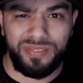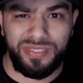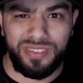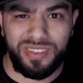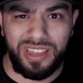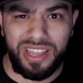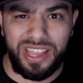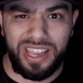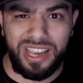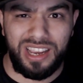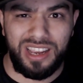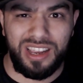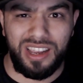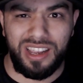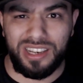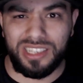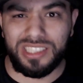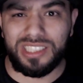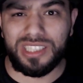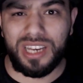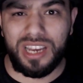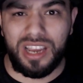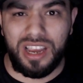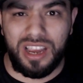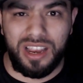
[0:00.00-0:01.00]
like
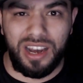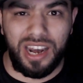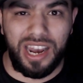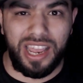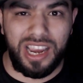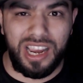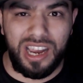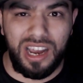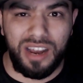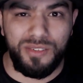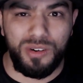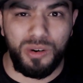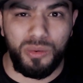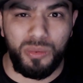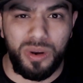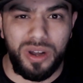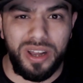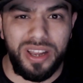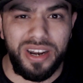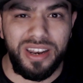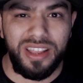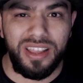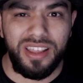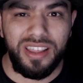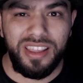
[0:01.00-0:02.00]
it's like cover
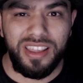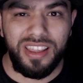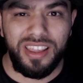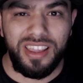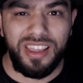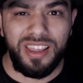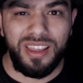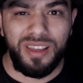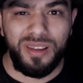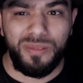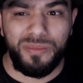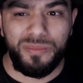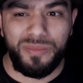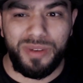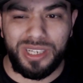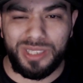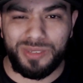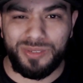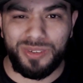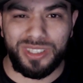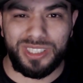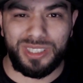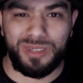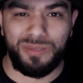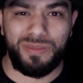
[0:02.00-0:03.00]
one, but he's
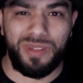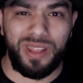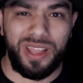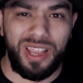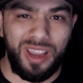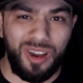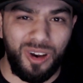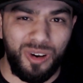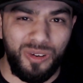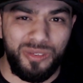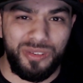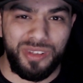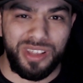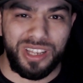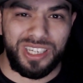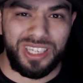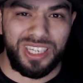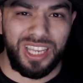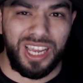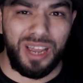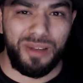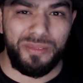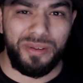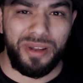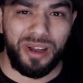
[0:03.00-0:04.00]
supposed to play over the
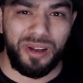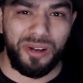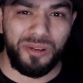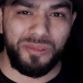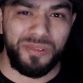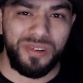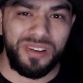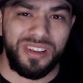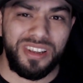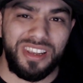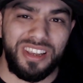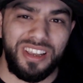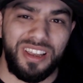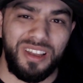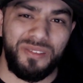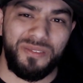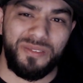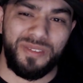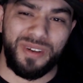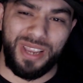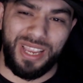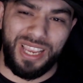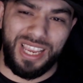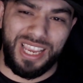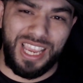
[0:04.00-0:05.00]
top out.
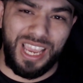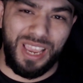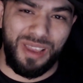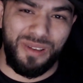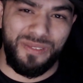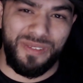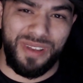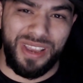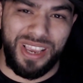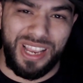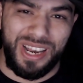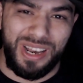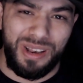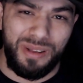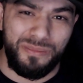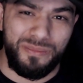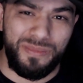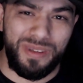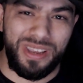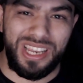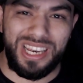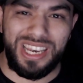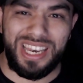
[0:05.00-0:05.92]
But he came in, he bit